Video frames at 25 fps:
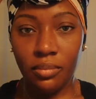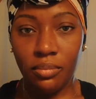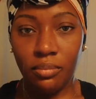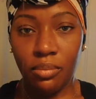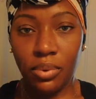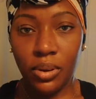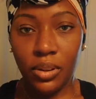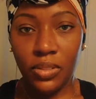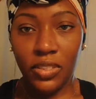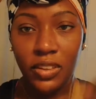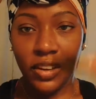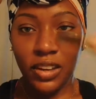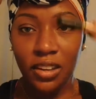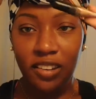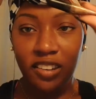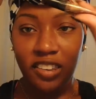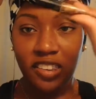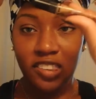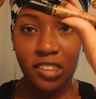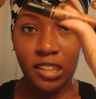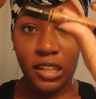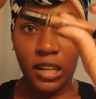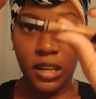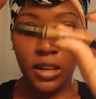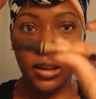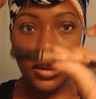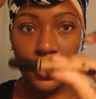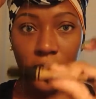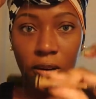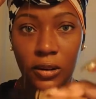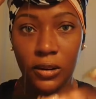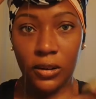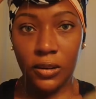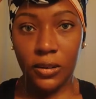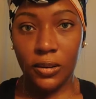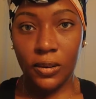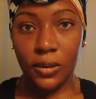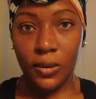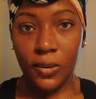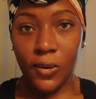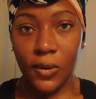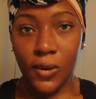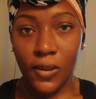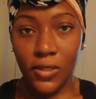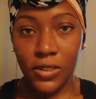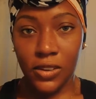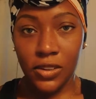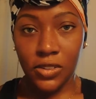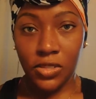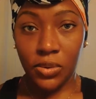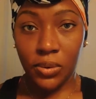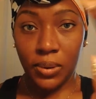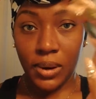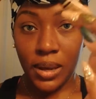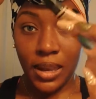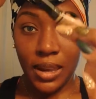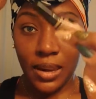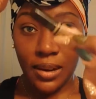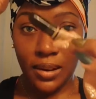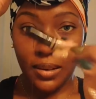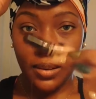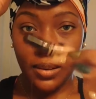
put the concealer on the thread.